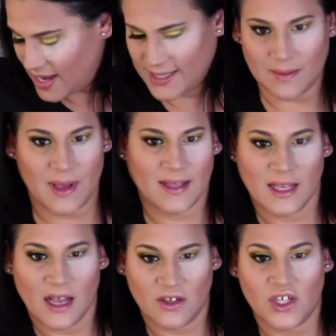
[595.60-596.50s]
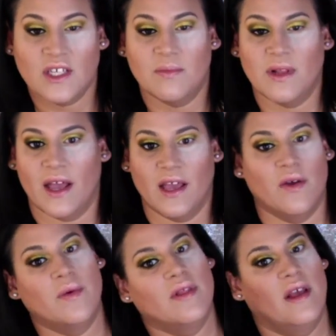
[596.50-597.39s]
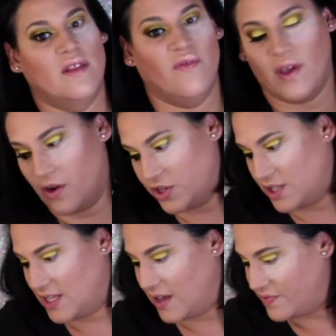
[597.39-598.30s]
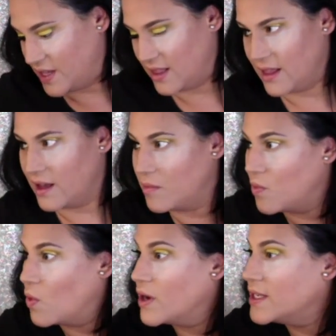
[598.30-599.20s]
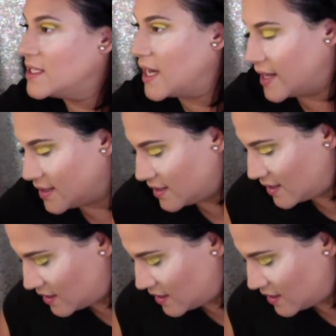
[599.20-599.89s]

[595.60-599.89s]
it's amazing how just applying it with like the figure just gives it like a more intense